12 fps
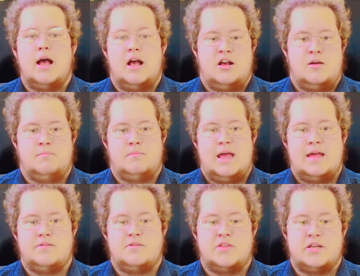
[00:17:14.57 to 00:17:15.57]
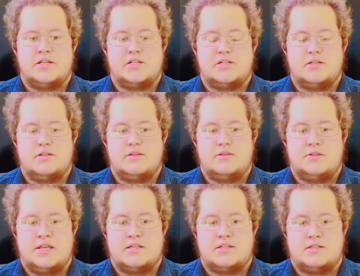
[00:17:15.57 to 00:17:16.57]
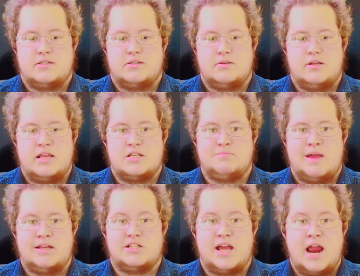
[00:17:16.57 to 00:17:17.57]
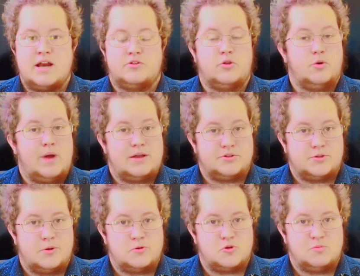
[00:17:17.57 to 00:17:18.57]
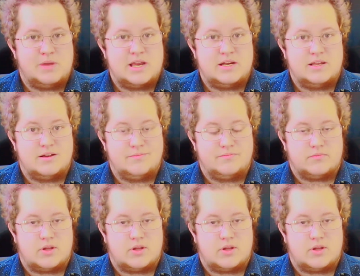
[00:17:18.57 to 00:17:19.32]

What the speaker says: and that this is maintained throughout social media.